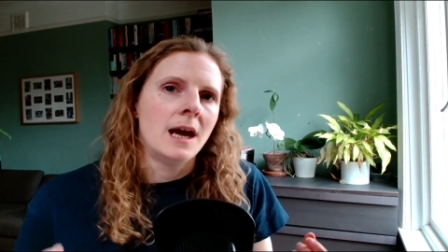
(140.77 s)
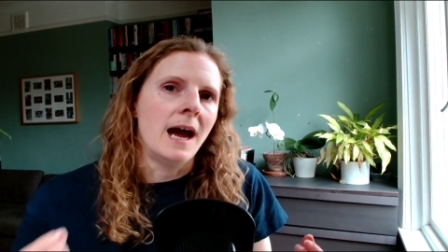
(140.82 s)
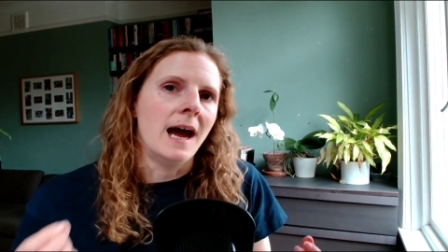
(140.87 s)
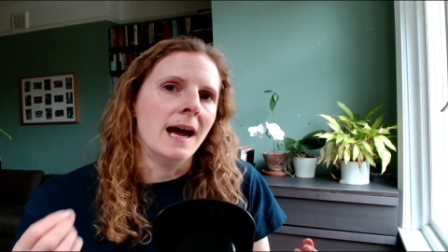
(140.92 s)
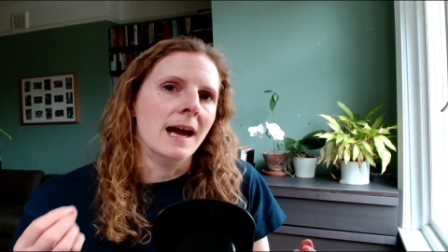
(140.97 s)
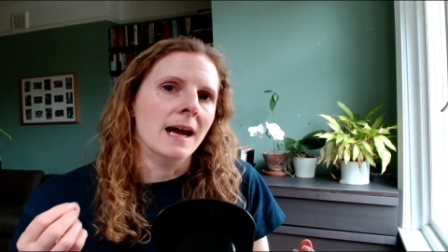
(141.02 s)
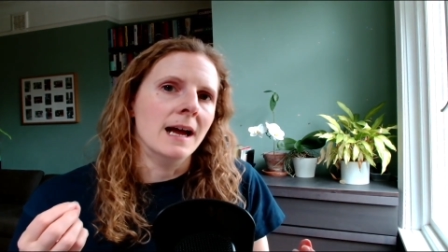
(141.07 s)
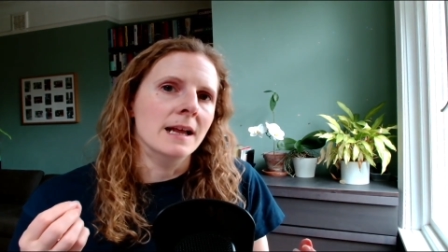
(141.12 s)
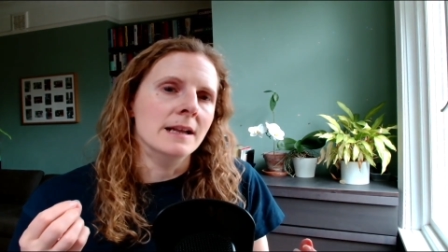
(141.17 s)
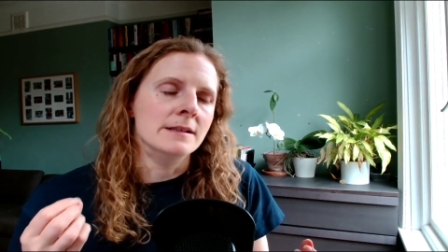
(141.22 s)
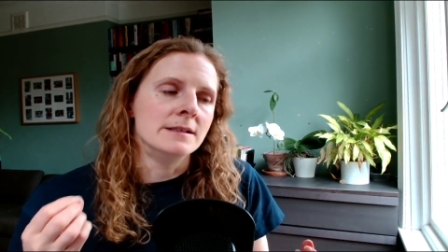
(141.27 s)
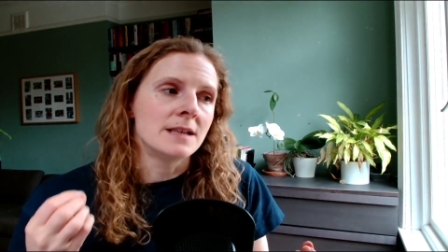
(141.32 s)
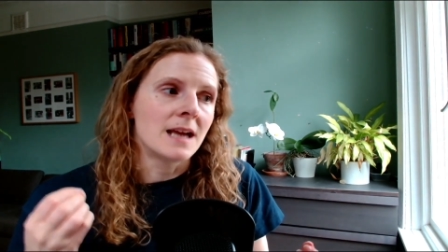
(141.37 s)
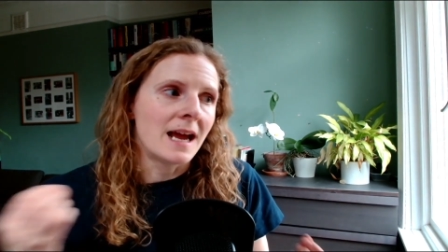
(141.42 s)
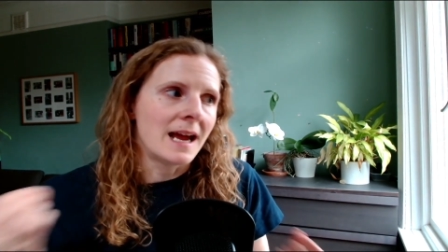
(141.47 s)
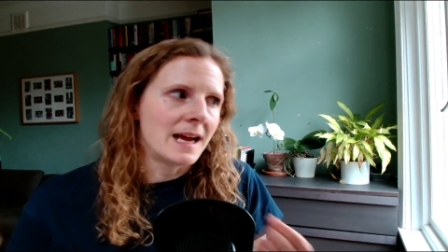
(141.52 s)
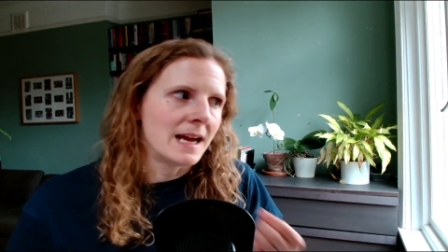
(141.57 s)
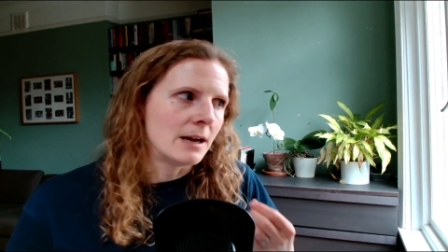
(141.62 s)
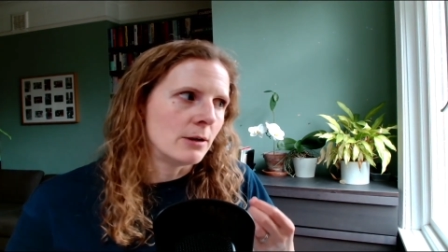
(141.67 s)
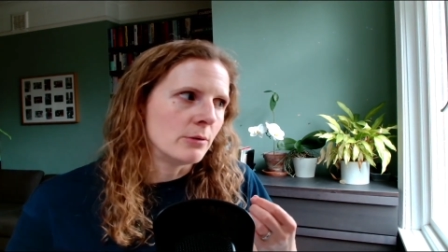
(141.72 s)
and
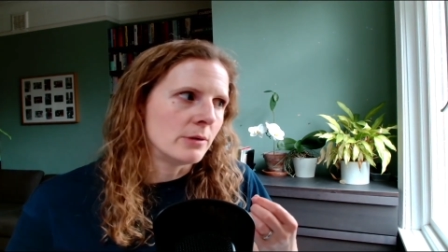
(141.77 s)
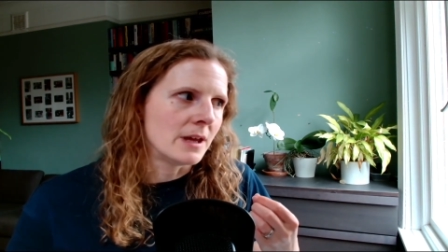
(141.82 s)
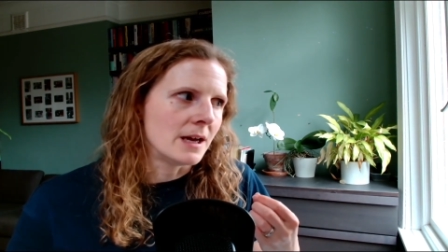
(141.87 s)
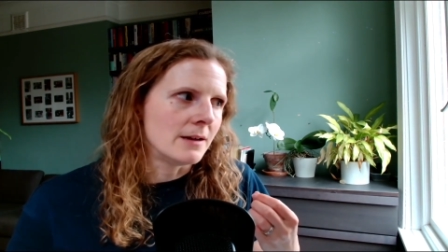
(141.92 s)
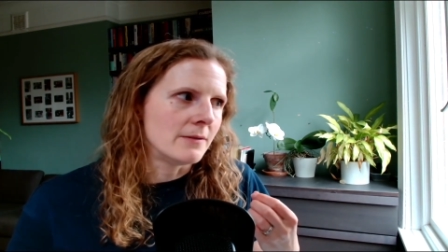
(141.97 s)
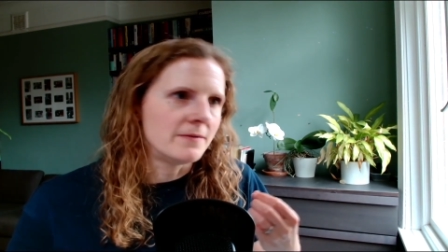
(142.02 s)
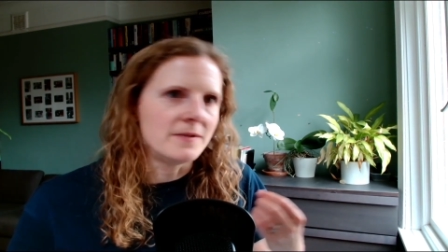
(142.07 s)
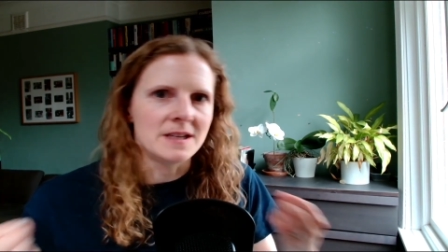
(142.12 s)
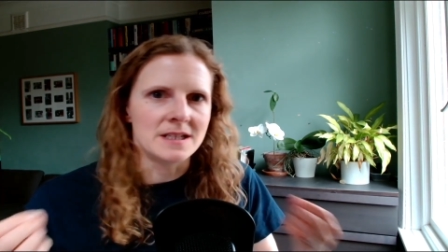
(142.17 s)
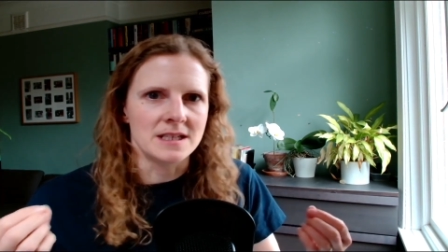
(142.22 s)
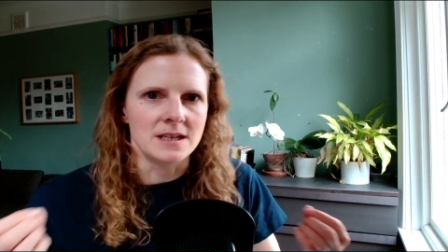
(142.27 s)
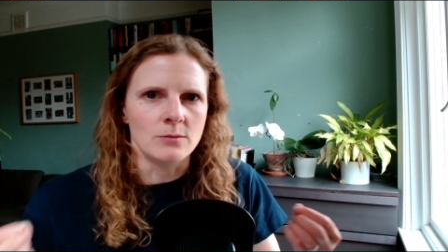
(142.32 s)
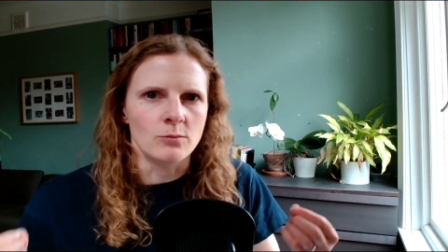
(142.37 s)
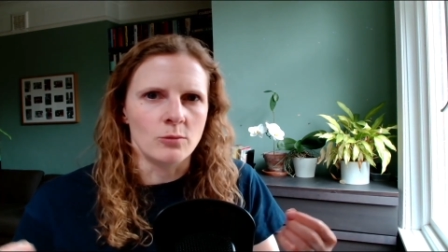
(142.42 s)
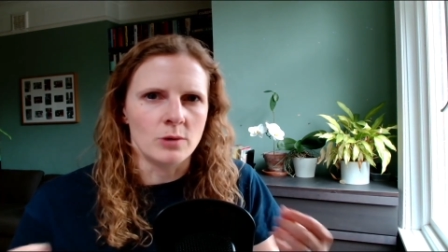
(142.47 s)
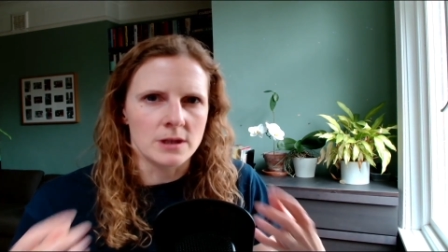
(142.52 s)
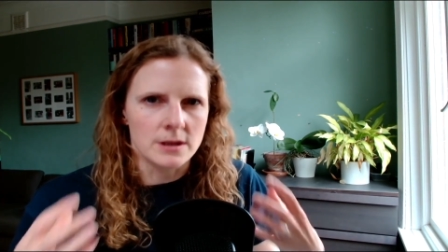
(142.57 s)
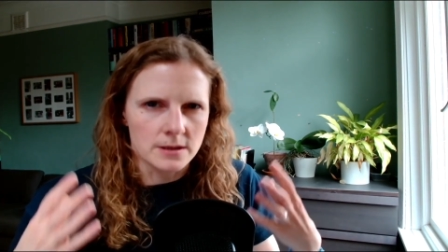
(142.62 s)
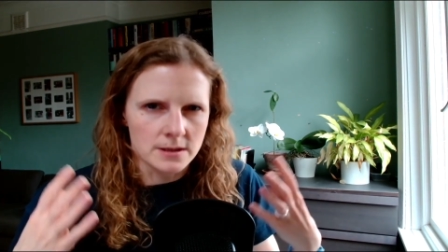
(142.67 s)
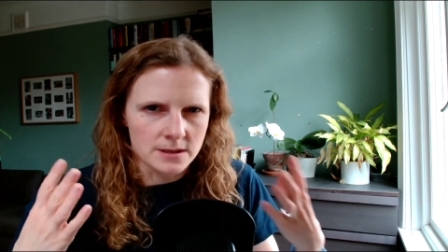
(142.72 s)
how that fits in
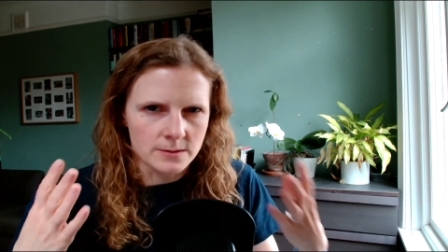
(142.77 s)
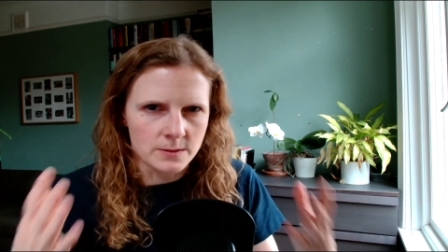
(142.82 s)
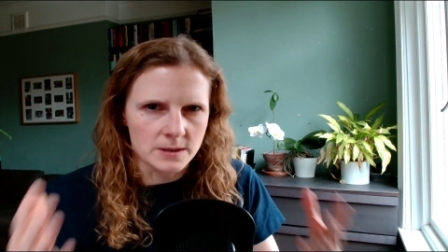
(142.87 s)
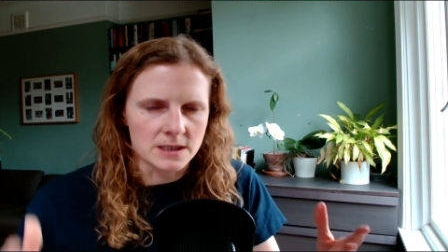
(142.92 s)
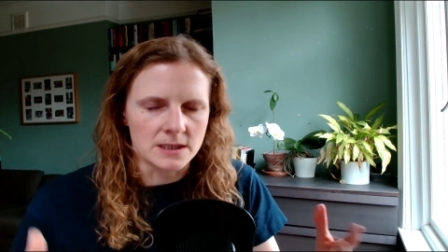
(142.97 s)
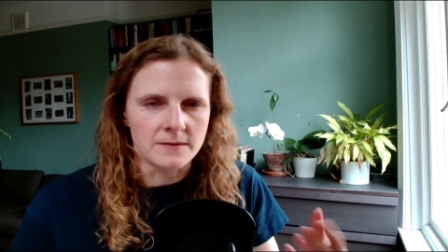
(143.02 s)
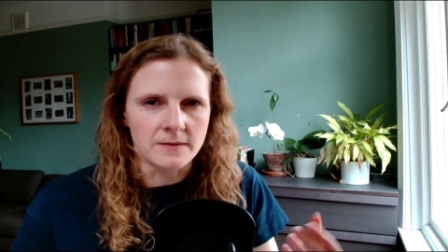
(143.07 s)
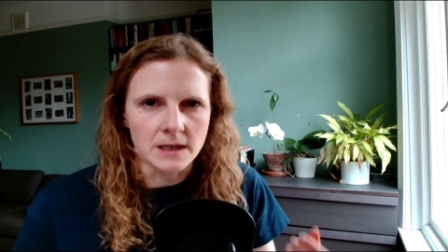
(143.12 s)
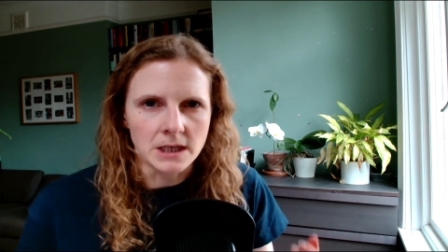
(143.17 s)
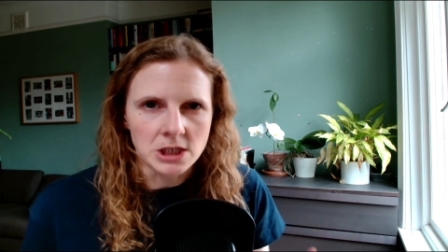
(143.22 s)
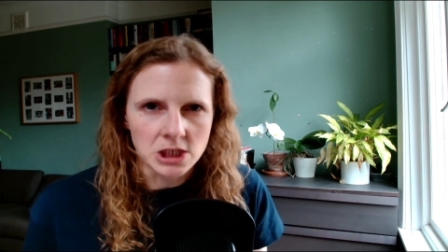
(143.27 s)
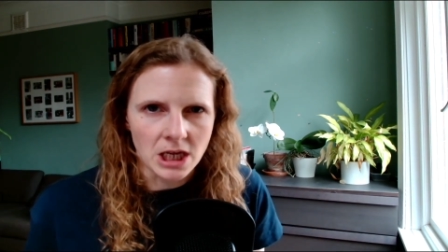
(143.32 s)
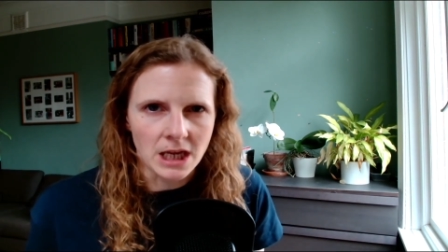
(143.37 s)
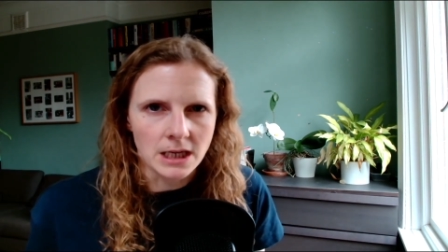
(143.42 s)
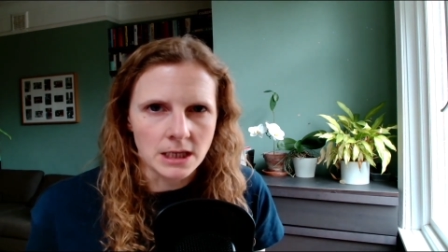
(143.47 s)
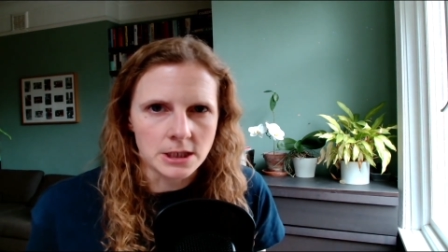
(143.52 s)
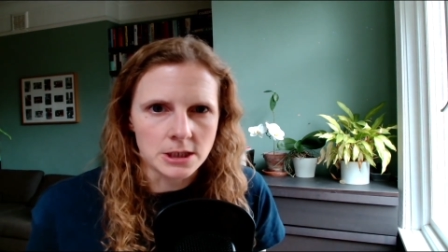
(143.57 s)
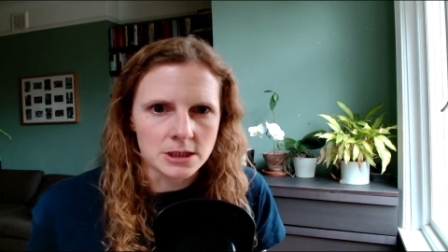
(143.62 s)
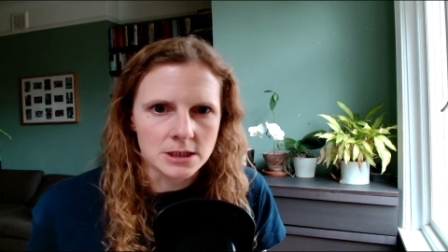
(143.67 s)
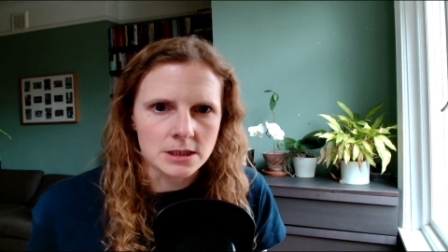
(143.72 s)
with the specific
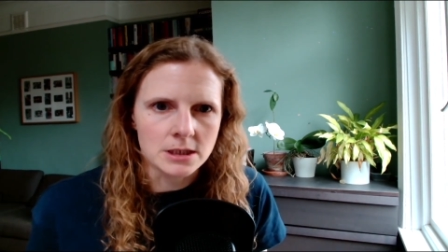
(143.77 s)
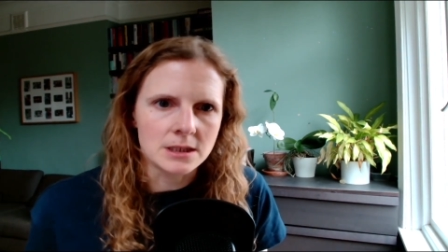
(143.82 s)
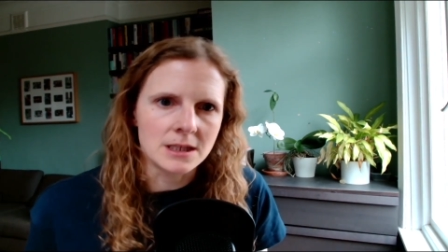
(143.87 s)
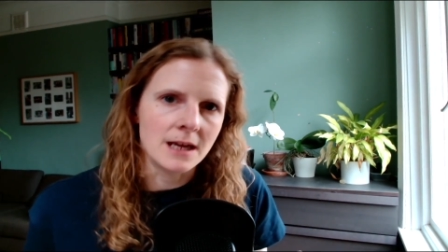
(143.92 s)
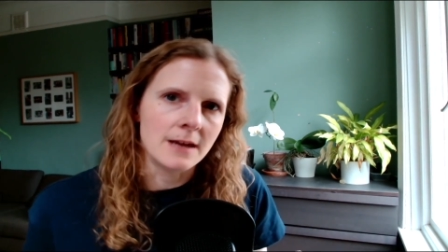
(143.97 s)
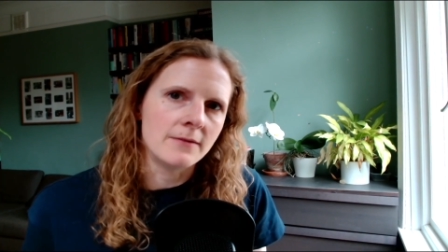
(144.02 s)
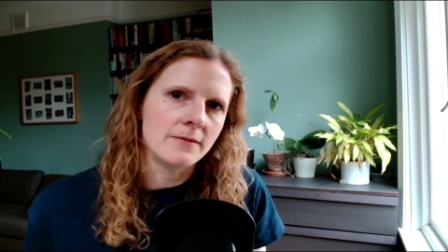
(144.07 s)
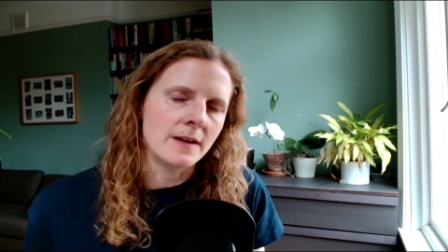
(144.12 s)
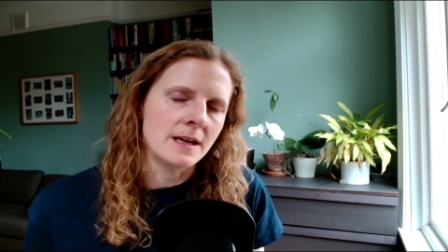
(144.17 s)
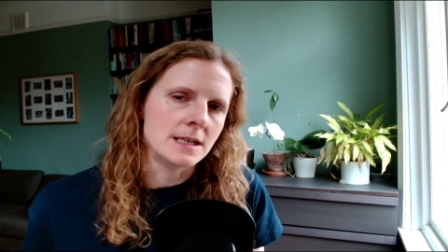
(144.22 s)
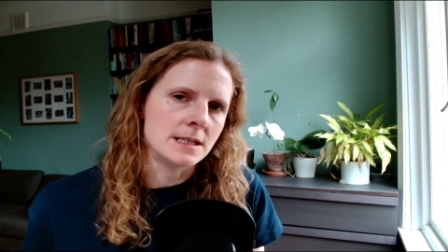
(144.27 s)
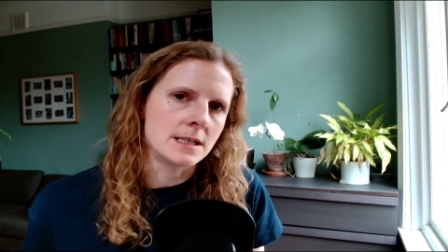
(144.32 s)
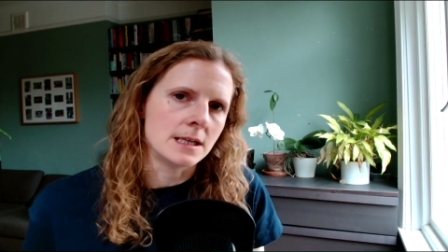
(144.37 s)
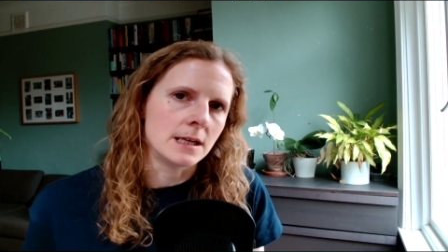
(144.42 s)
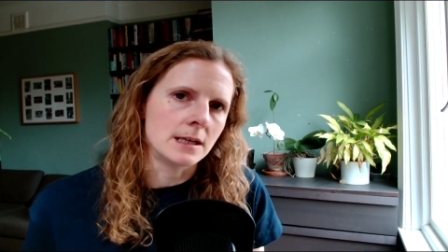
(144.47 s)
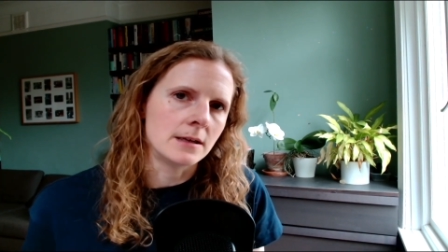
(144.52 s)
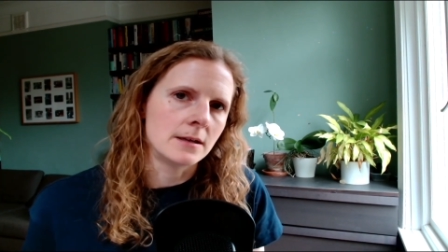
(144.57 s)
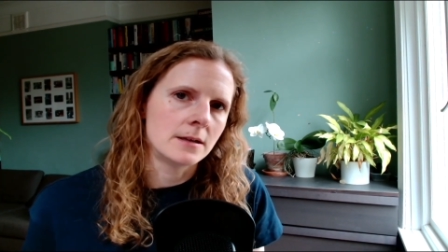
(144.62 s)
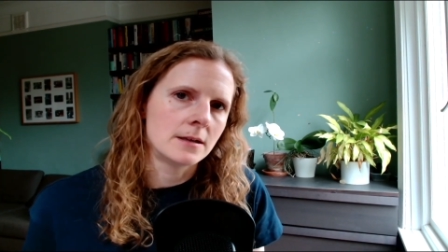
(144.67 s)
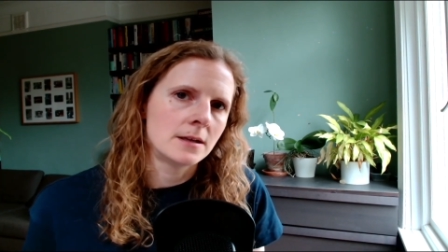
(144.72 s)
challenge that they're
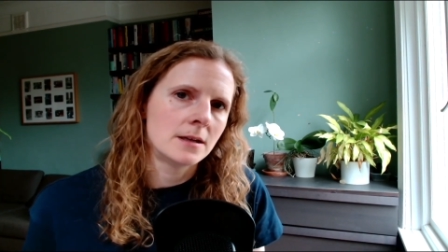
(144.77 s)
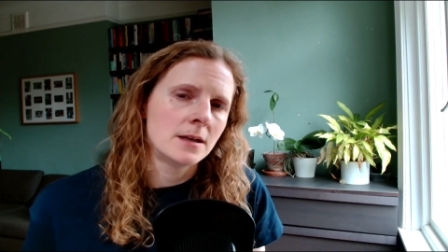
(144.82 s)
facing.